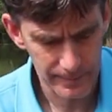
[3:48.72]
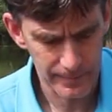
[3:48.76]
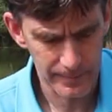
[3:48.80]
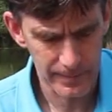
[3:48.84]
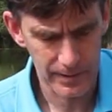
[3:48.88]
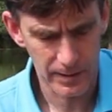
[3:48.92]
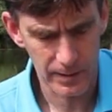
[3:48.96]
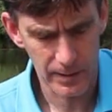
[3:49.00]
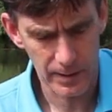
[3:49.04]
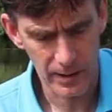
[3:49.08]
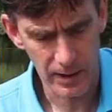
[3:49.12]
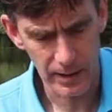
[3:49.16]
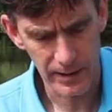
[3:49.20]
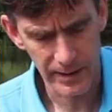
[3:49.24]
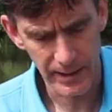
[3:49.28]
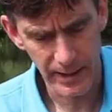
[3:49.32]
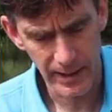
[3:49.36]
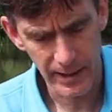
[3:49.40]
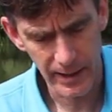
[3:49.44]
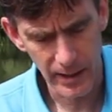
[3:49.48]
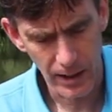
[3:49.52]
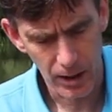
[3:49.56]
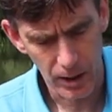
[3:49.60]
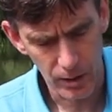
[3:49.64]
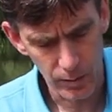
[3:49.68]
a
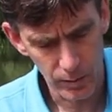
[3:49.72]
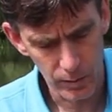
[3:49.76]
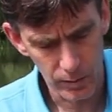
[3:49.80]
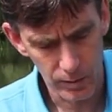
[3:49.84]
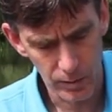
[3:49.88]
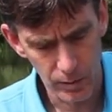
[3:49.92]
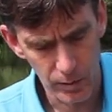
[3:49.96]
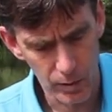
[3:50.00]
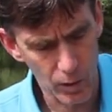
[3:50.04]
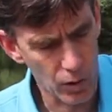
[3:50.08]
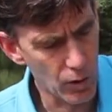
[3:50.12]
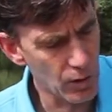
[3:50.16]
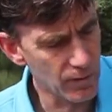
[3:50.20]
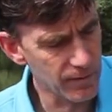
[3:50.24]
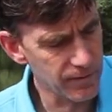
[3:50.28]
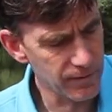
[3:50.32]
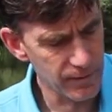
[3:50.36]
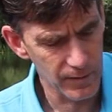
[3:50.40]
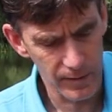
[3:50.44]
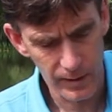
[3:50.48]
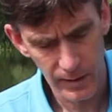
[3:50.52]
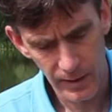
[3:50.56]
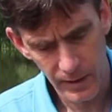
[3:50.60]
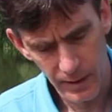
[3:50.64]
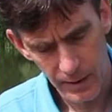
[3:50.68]
kilo
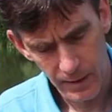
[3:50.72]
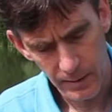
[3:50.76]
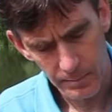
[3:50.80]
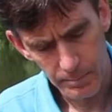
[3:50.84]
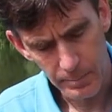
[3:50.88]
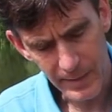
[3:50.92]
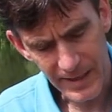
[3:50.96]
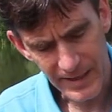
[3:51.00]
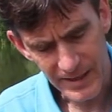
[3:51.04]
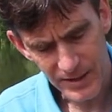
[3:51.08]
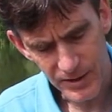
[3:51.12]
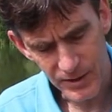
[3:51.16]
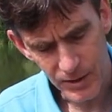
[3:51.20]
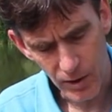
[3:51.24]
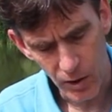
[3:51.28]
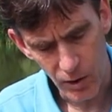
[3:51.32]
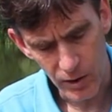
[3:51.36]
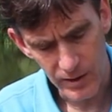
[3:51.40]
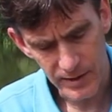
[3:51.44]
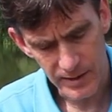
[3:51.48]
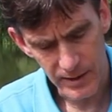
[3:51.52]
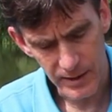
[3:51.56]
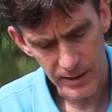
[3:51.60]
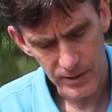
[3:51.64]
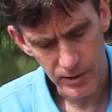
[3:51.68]
of mixed
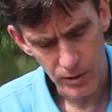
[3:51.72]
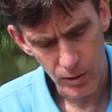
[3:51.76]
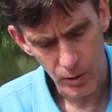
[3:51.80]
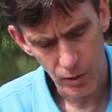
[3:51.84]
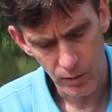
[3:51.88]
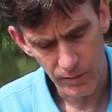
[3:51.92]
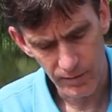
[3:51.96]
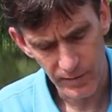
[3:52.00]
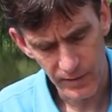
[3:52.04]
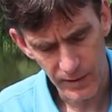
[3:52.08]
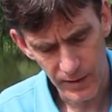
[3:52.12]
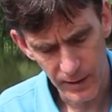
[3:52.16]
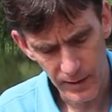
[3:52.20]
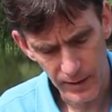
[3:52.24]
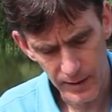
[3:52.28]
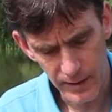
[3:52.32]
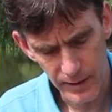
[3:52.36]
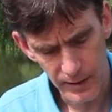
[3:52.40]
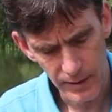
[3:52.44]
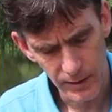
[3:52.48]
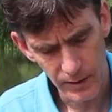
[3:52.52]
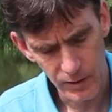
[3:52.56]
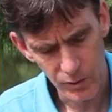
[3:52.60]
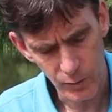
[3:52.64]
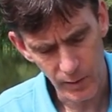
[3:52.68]
sizes of the
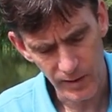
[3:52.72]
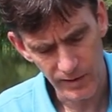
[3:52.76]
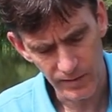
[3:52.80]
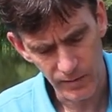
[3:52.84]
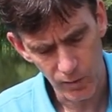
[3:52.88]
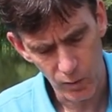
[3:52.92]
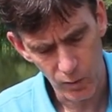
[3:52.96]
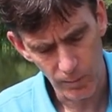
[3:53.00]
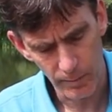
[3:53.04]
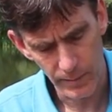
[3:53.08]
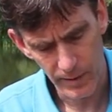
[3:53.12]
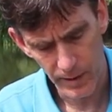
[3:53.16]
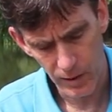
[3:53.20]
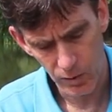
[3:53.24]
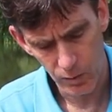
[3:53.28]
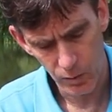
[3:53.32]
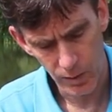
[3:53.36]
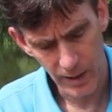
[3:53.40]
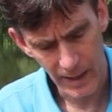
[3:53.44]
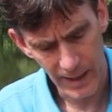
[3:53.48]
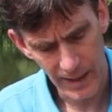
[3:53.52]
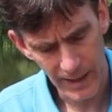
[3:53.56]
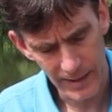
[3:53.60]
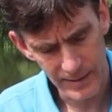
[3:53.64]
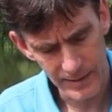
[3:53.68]

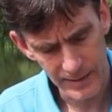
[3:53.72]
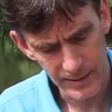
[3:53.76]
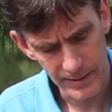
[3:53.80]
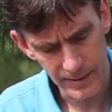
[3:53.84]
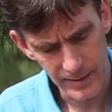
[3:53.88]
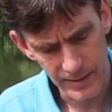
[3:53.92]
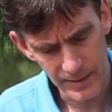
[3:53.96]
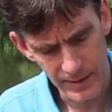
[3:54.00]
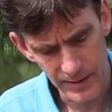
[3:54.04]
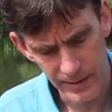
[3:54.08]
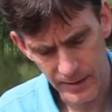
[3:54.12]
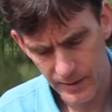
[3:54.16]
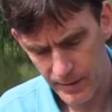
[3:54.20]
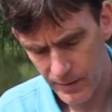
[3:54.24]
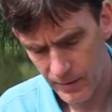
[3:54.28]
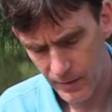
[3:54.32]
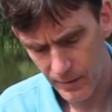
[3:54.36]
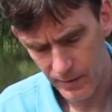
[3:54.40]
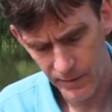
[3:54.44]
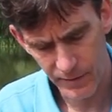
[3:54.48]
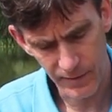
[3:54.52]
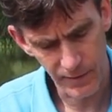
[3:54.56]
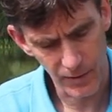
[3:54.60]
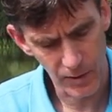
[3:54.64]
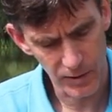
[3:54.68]
24mm and the
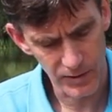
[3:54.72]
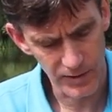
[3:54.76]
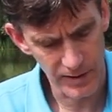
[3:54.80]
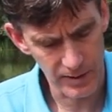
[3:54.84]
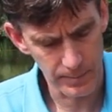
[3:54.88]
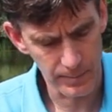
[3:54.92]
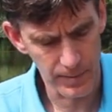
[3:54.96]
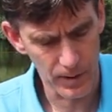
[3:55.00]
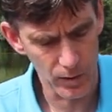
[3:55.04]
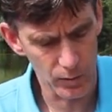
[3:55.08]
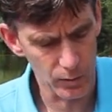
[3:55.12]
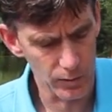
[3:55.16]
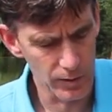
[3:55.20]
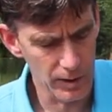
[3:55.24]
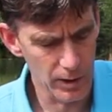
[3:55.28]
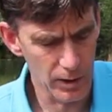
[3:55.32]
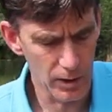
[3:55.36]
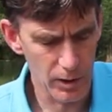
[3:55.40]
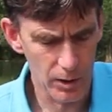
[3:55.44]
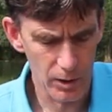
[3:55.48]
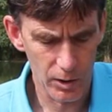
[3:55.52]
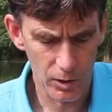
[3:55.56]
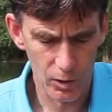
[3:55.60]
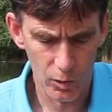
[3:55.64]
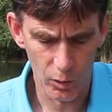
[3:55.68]

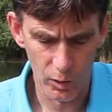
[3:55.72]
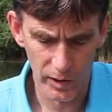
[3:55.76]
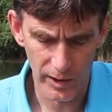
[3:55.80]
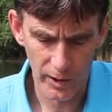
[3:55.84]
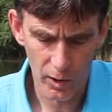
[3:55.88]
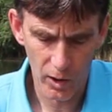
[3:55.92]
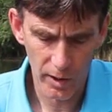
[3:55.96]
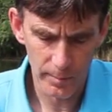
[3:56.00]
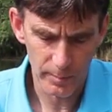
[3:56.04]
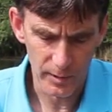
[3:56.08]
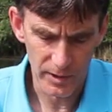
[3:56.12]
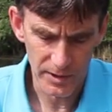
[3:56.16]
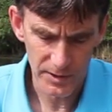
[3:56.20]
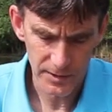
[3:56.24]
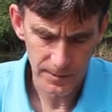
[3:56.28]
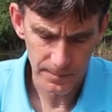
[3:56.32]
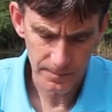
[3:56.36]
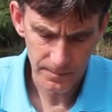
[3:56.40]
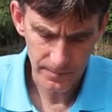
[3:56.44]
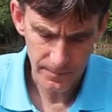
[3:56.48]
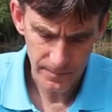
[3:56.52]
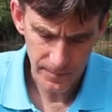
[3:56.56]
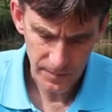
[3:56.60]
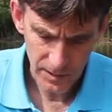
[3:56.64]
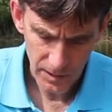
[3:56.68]
30mm oily hybrids.
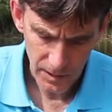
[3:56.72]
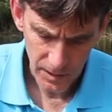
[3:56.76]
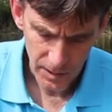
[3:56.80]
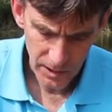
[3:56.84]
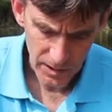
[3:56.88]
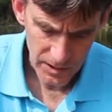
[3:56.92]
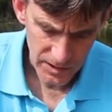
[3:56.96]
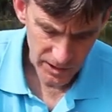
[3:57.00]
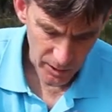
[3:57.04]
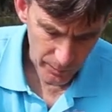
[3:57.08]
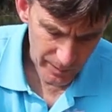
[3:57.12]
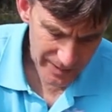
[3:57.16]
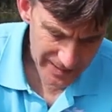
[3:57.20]
So